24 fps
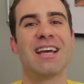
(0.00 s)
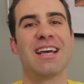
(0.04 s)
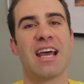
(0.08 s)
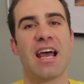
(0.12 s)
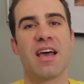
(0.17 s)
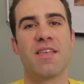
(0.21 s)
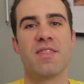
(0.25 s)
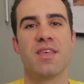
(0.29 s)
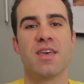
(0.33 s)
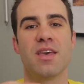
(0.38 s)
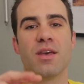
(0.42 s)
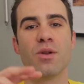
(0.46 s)

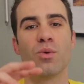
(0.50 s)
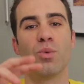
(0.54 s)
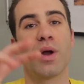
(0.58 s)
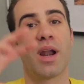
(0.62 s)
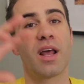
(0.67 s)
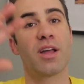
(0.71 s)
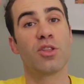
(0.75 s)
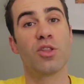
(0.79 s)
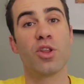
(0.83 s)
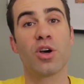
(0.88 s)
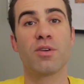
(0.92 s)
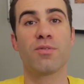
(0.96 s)
And then what
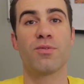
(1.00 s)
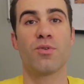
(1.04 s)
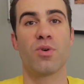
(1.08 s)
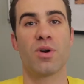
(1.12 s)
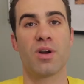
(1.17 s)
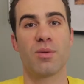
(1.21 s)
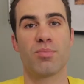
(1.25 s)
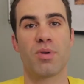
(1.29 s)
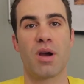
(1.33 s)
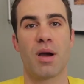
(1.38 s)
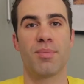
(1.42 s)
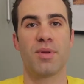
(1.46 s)
I look for
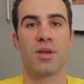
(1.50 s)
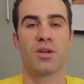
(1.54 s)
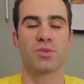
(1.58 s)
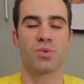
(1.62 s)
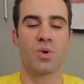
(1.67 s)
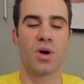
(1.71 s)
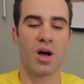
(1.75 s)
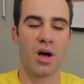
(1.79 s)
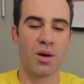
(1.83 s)
in a property as well,